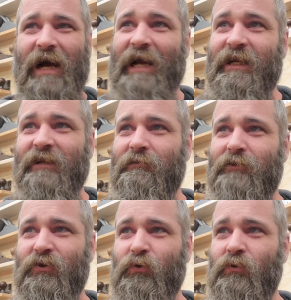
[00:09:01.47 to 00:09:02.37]
I didn't
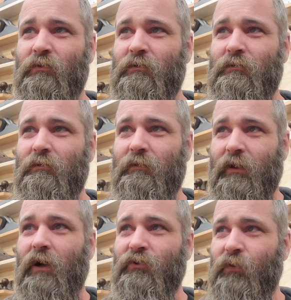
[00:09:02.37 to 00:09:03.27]
do the
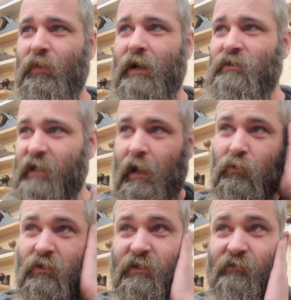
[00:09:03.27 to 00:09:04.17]
100,000
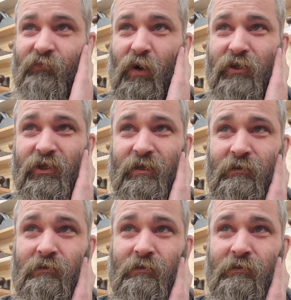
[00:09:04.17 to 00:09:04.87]
hours of watching.